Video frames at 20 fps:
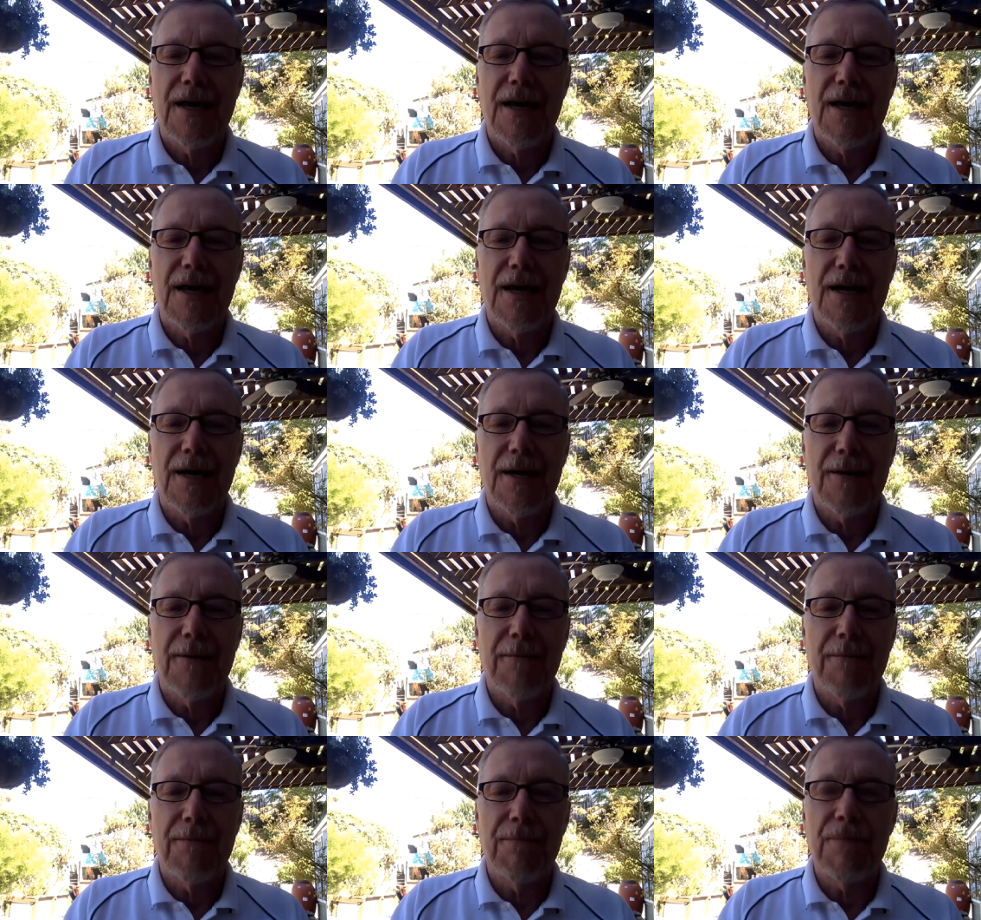
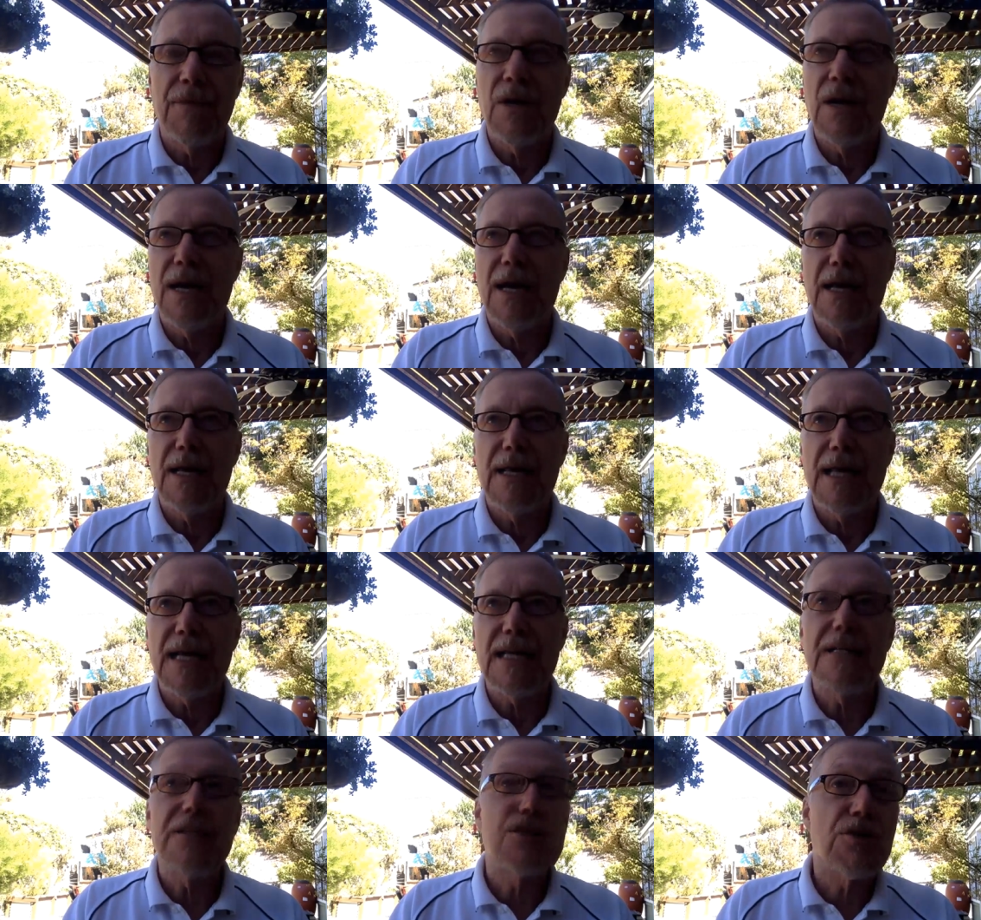Um, and
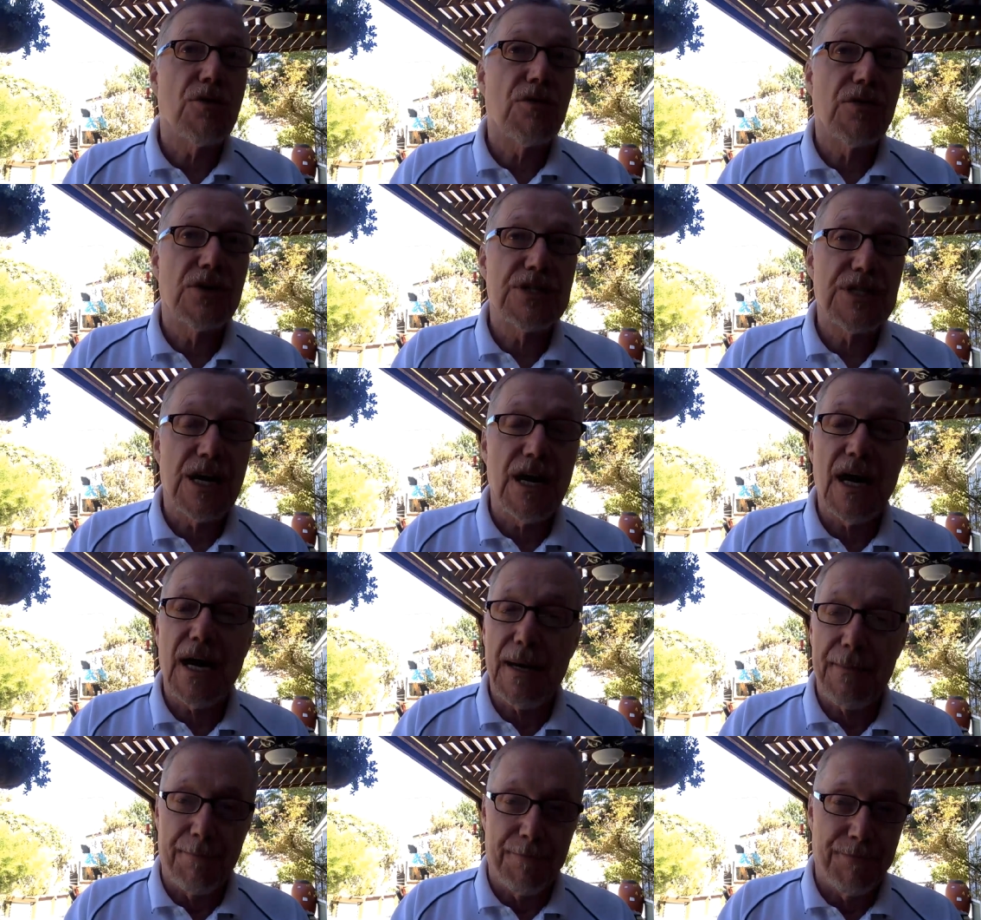that is over
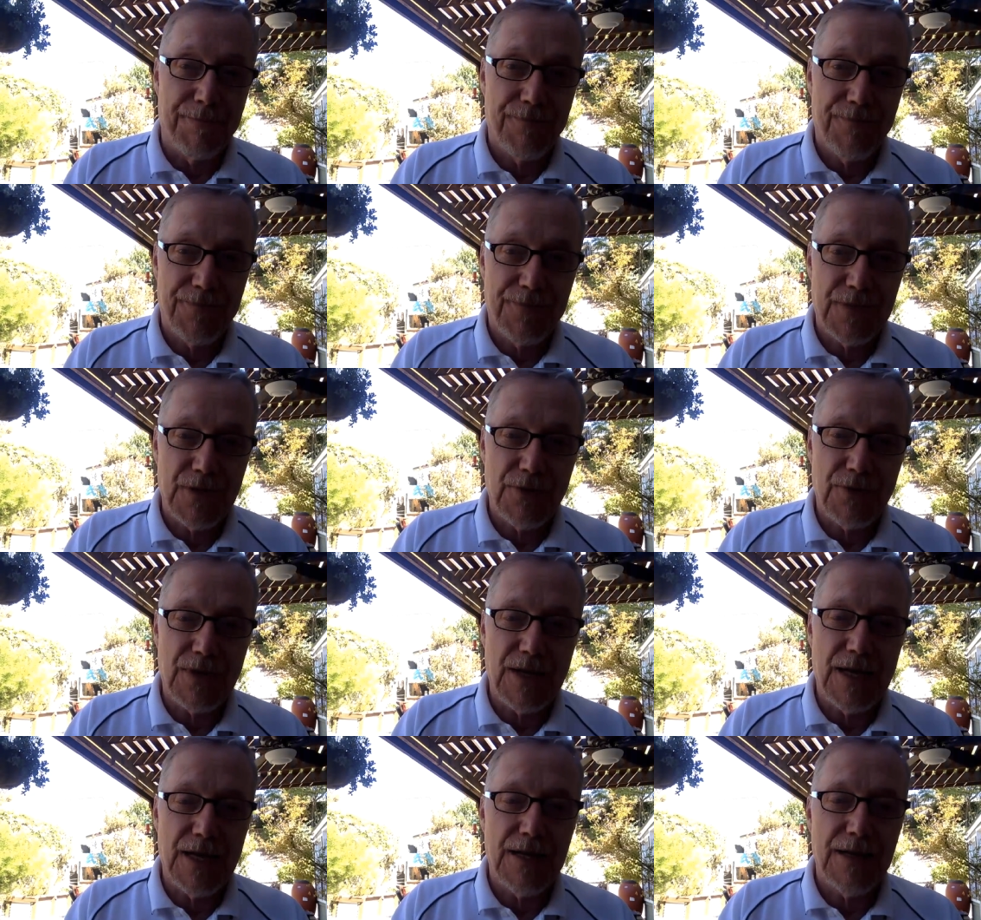time,
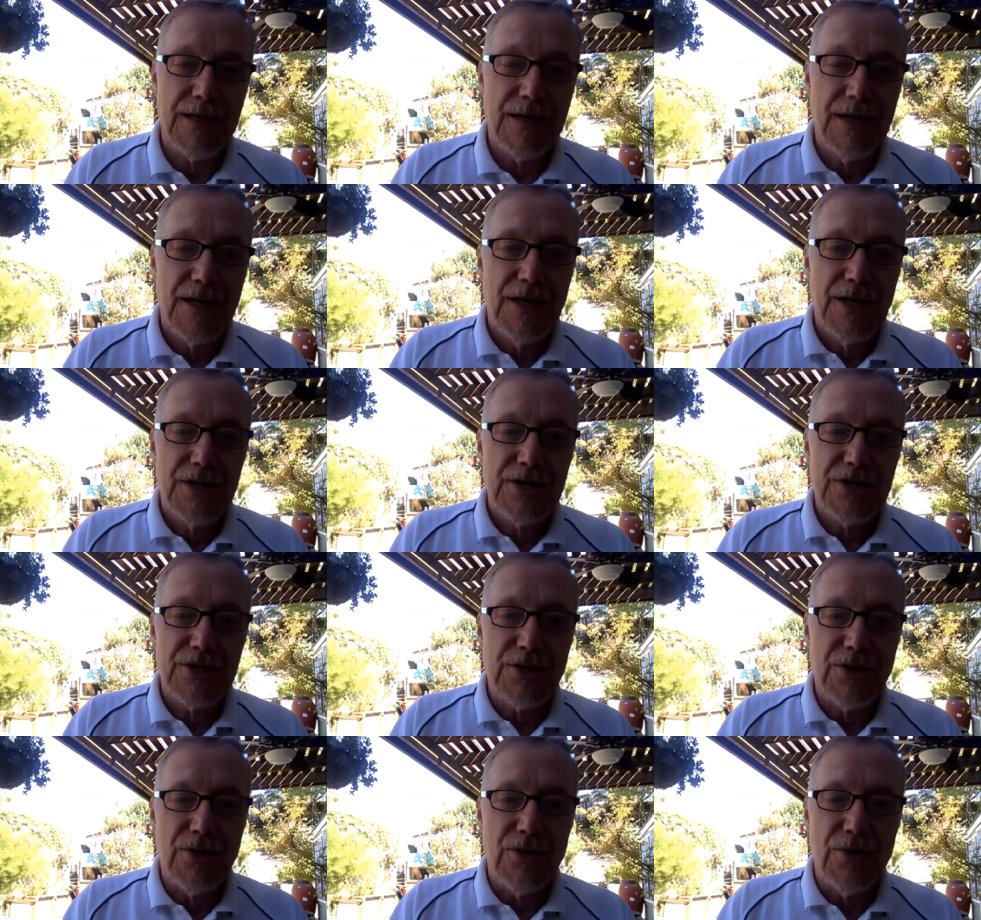okay?
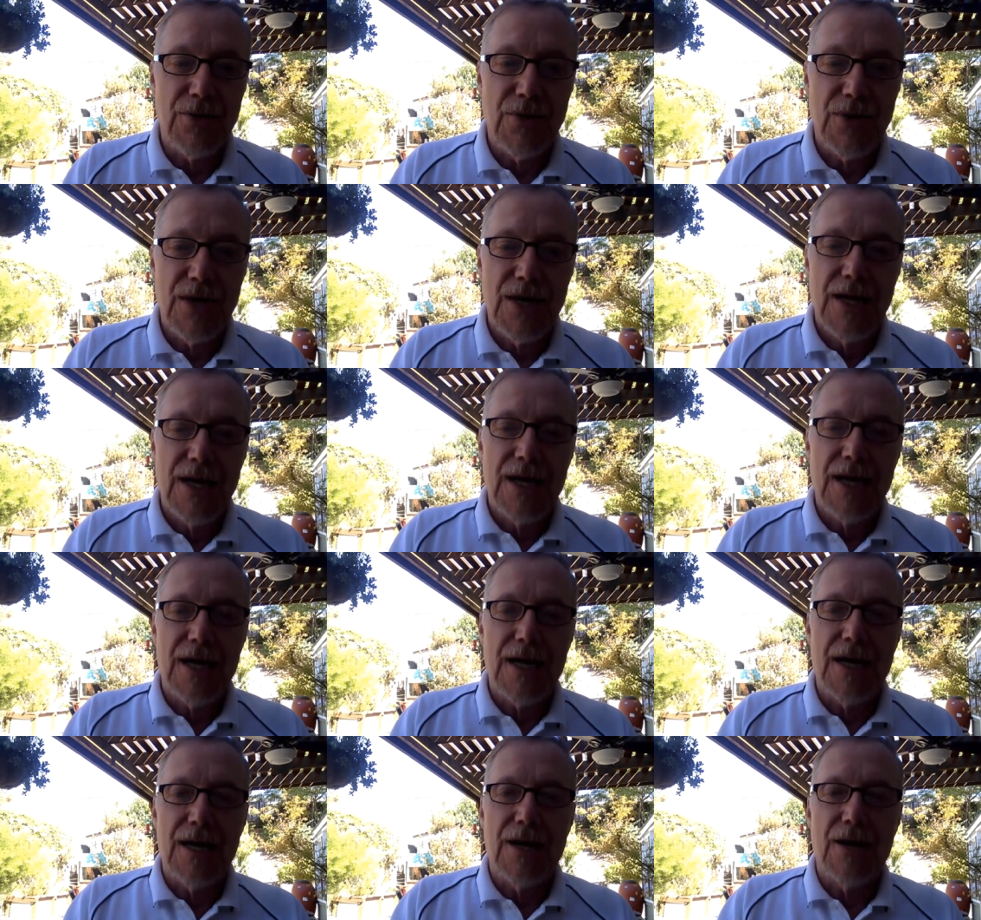So
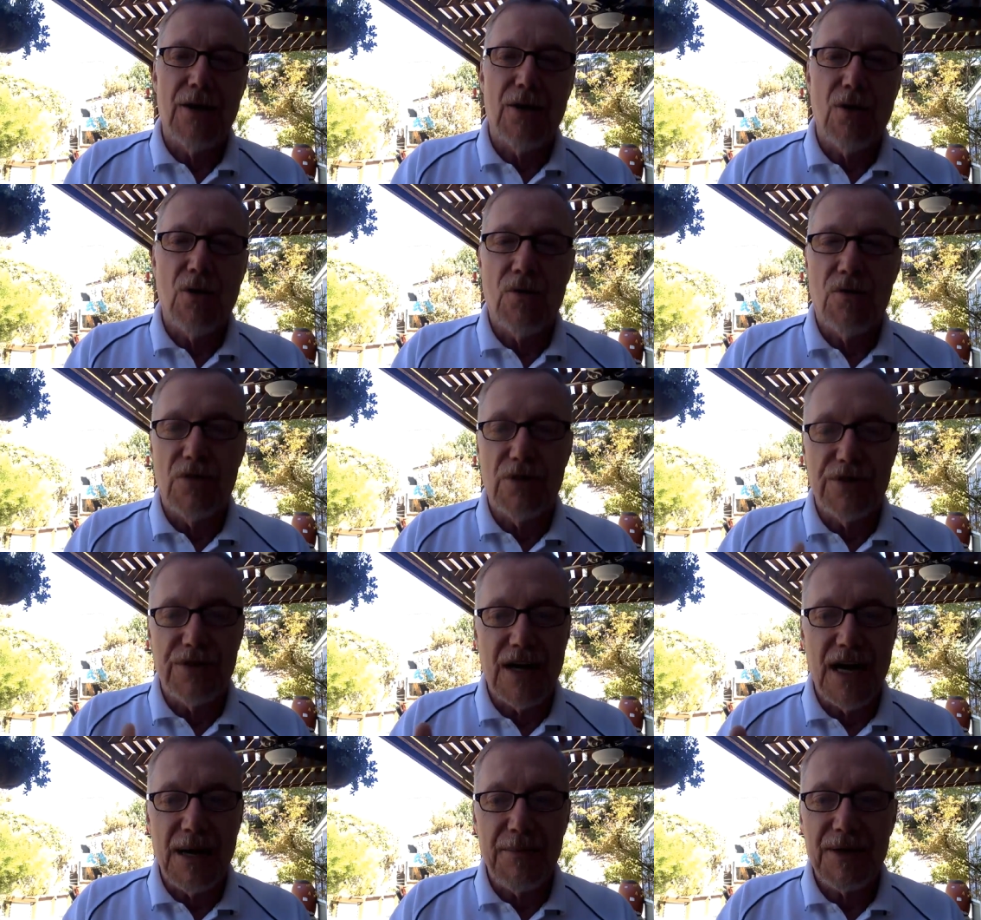uh, over
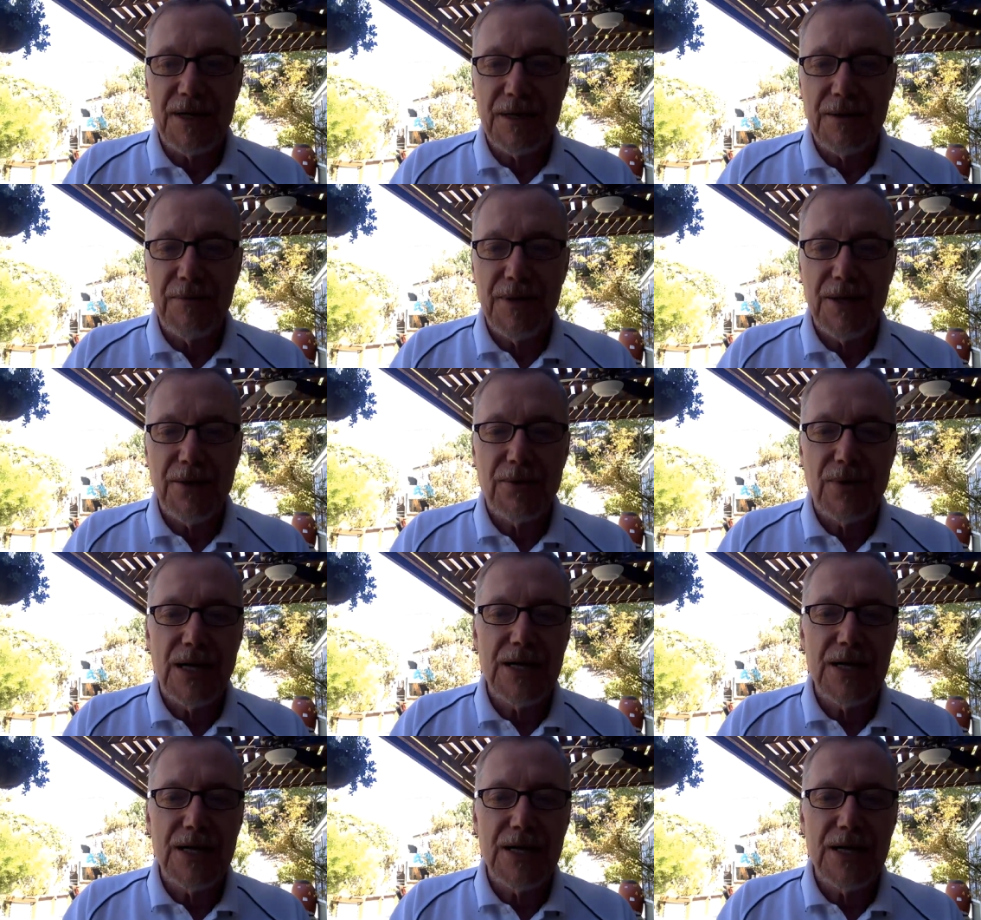time it can be a